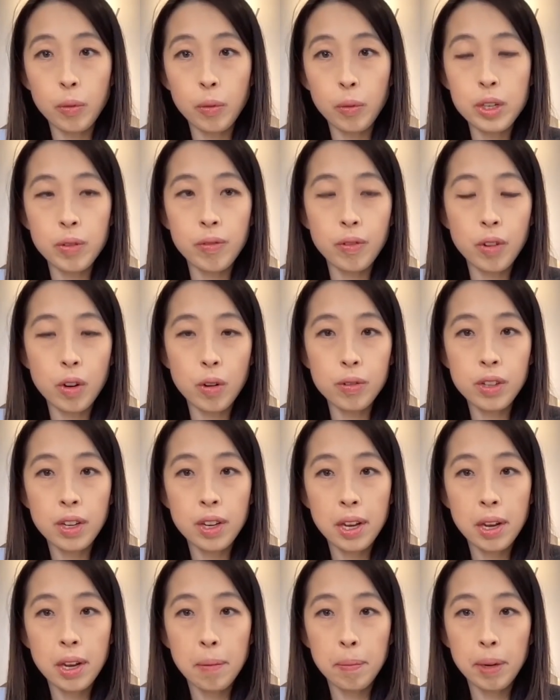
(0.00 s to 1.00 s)
which involves
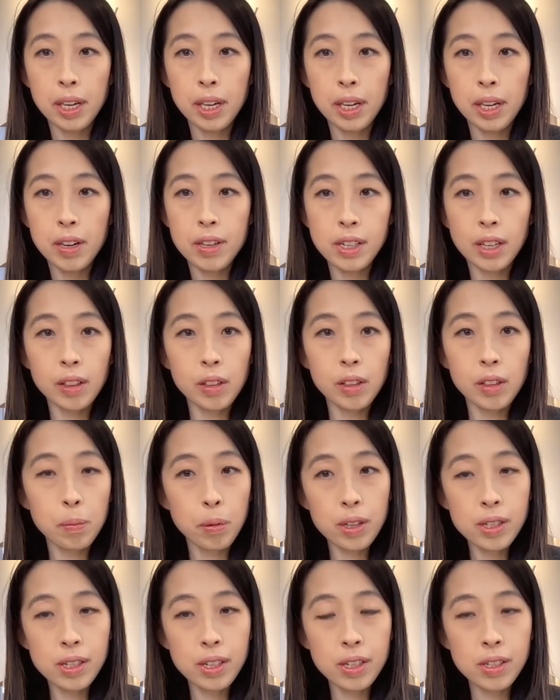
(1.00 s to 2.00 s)
mainly the cellular
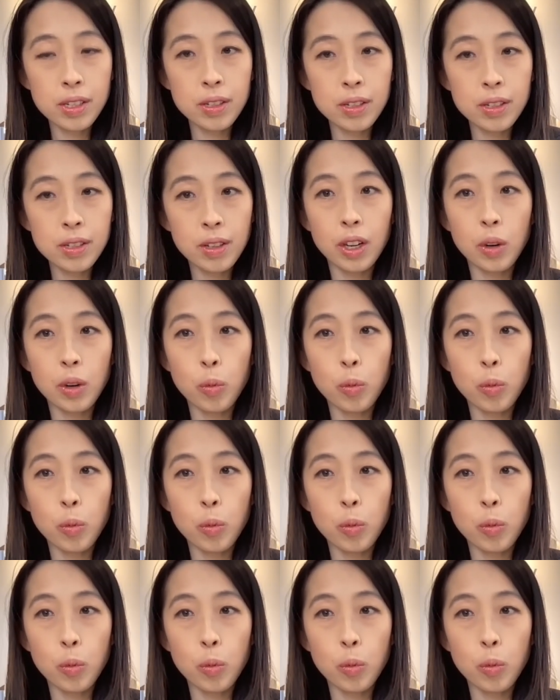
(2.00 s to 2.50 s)
process,